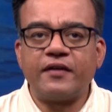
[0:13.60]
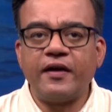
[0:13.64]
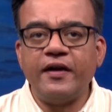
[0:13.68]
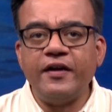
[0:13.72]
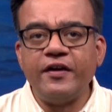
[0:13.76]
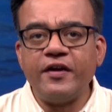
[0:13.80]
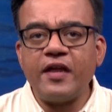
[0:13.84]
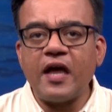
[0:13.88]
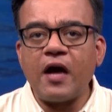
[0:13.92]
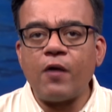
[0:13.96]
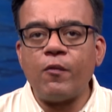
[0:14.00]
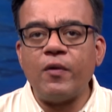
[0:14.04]

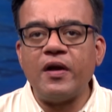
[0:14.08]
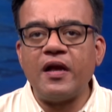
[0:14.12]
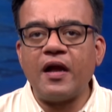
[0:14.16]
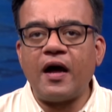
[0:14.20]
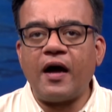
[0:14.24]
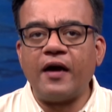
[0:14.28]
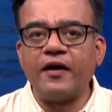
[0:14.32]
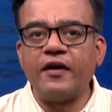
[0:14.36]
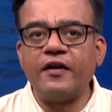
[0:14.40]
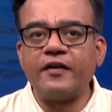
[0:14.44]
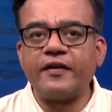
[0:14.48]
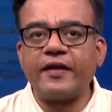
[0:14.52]
India will
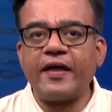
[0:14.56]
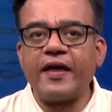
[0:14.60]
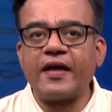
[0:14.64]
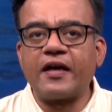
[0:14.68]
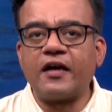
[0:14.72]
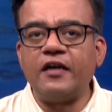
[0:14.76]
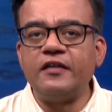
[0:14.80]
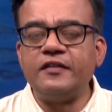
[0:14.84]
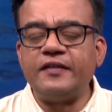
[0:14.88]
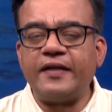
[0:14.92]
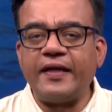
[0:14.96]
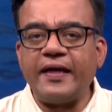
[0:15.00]
undertake
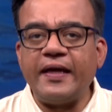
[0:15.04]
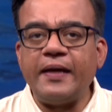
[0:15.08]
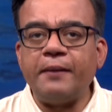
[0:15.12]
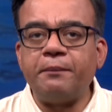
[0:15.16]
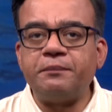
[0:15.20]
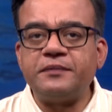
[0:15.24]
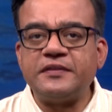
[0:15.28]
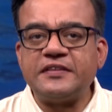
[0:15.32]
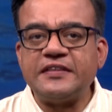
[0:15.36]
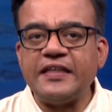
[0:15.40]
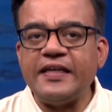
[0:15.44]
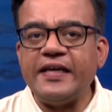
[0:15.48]
a
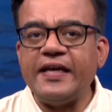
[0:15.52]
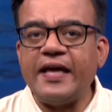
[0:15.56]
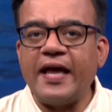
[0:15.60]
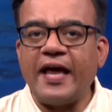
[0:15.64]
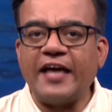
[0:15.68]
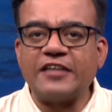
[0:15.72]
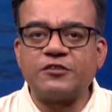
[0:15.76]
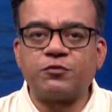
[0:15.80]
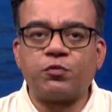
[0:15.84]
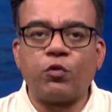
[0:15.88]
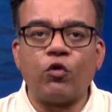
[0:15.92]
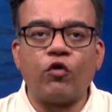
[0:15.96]
deep sea
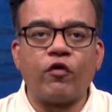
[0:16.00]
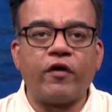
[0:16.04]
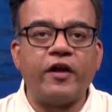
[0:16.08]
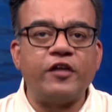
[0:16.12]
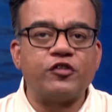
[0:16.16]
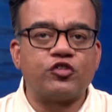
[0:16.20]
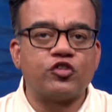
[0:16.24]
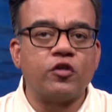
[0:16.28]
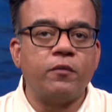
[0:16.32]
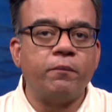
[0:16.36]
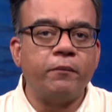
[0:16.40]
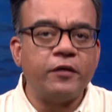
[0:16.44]

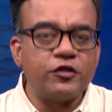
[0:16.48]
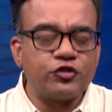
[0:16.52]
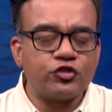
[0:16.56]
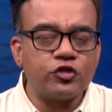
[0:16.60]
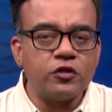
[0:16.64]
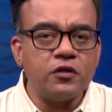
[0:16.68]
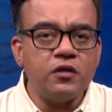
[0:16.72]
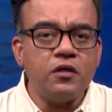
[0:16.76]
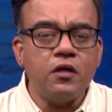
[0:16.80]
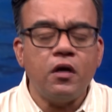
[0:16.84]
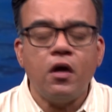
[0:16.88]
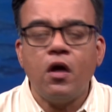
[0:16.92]
exploration
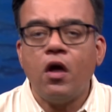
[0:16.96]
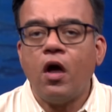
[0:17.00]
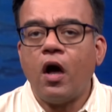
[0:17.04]
mission,